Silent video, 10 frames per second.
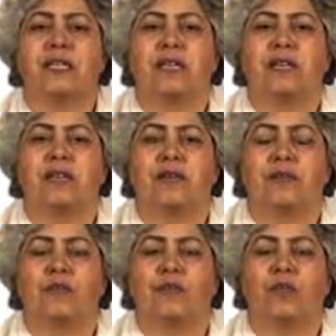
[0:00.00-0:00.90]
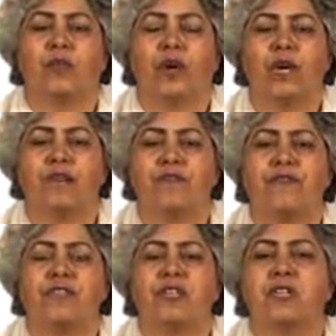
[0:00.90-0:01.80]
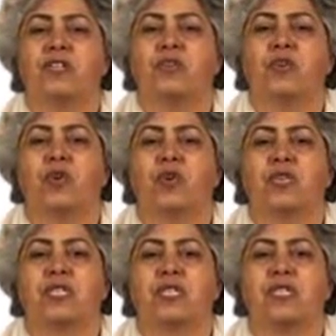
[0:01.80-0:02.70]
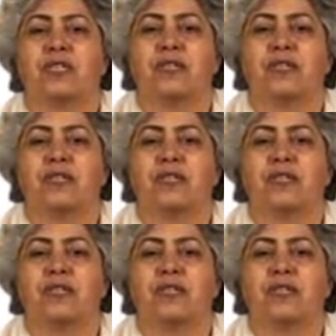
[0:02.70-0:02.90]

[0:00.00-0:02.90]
one of these was